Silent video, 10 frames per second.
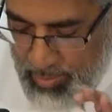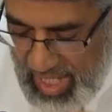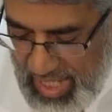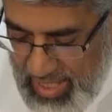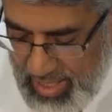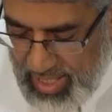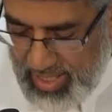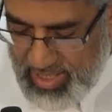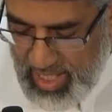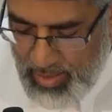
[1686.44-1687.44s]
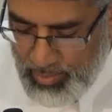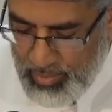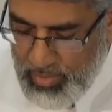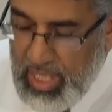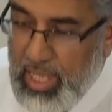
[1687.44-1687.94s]
we begin in His name,
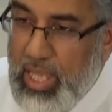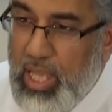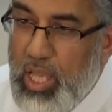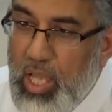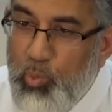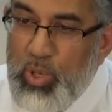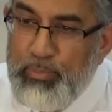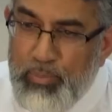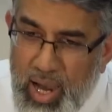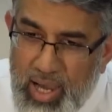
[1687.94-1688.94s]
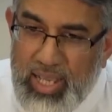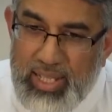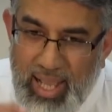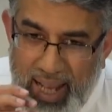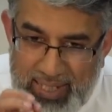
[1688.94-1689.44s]
we mark
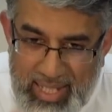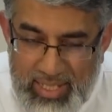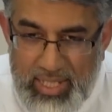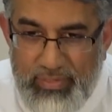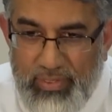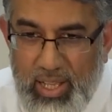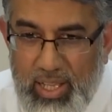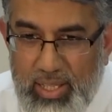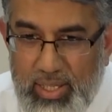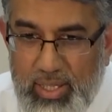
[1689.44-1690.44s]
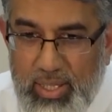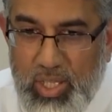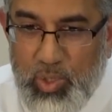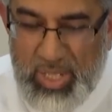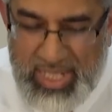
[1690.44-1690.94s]
and identify,
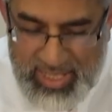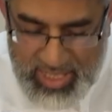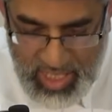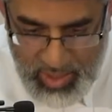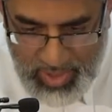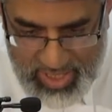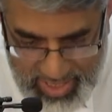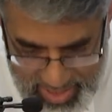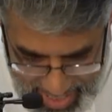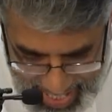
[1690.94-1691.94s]
we distinguish this